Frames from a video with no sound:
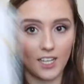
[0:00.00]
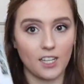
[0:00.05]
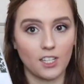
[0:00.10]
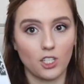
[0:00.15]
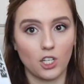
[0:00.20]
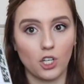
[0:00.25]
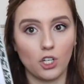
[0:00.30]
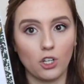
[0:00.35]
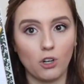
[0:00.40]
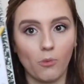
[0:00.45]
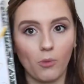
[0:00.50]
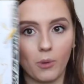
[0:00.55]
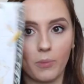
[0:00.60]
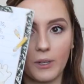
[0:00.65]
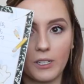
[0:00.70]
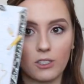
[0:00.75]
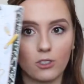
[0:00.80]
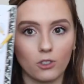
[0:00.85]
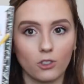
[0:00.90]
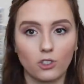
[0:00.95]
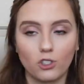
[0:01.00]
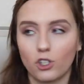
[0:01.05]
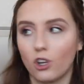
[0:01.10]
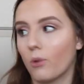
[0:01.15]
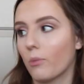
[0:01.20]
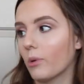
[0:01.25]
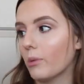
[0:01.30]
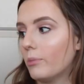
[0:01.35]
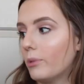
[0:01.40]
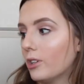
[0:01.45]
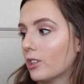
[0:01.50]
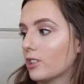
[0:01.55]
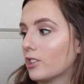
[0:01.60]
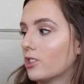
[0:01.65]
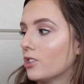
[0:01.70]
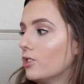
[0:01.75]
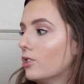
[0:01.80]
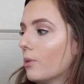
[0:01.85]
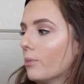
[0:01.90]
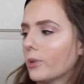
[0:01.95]
is No More Pencils, No More
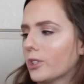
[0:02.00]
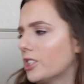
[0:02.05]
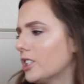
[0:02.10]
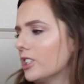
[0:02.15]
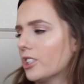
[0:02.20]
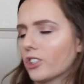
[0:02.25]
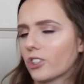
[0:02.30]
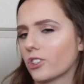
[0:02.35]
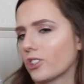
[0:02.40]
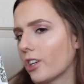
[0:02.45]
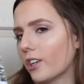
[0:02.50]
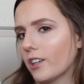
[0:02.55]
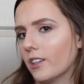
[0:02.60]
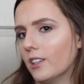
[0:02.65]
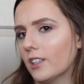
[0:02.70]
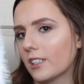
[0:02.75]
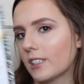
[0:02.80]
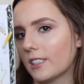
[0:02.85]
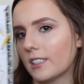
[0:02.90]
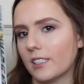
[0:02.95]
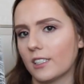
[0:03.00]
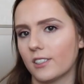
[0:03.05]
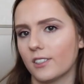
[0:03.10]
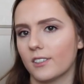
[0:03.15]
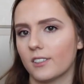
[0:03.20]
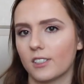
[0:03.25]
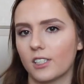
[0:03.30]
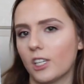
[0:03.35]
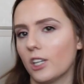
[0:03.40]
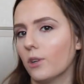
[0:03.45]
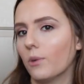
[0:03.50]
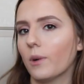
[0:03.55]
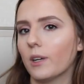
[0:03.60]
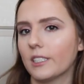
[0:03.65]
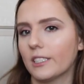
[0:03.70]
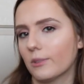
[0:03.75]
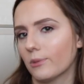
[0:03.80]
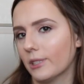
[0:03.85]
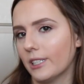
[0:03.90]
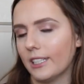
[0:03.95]
Books, No More Teacher's Dirty Looks. This is a cute
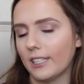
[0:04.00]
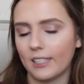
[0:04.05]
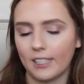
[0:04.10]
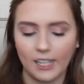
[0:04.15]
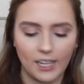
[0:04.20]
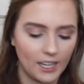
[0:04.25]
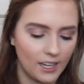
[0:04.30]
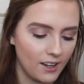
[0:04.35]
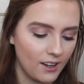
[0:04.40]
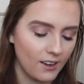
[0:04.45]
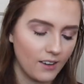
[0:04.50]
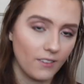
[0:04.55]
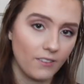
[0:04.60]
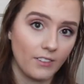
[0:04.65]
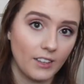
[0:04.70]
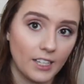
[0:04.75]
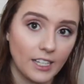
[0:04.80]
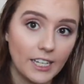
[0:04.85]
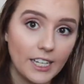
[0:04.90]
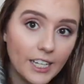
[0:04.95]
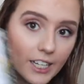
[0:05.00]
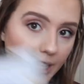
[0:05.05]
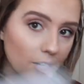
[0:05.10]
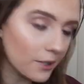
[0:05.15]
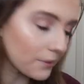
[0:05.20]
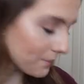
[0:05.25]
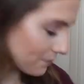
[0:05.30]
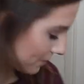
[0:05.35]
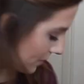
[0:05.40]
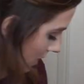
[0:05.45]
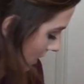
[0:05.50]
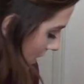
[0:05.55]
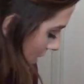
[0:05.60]
one to read at the end of the year.